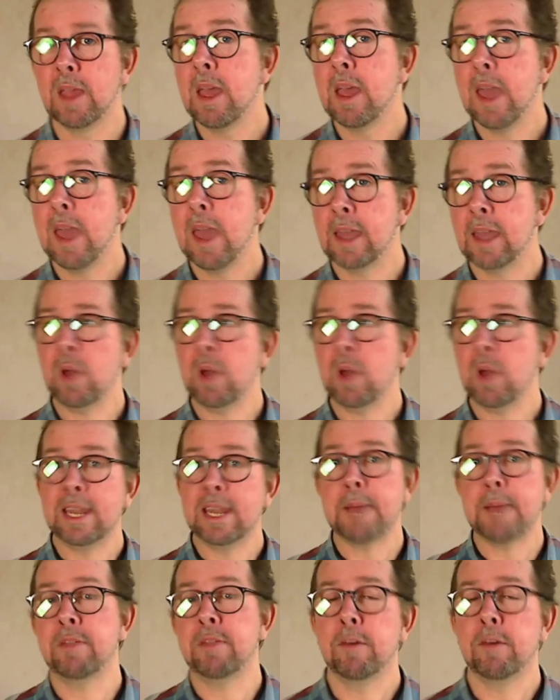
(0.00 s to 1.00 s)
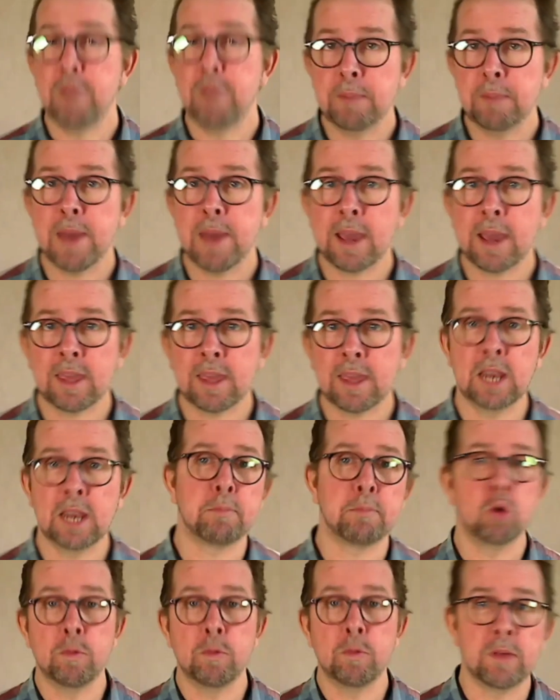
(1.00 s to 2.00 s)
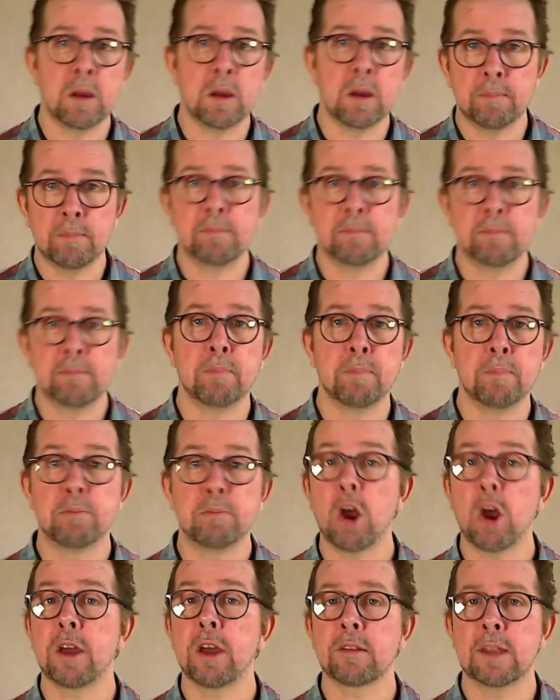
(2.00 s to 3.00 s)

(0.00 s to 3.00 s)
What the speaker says: And then we adapt to that feedback and improve the product.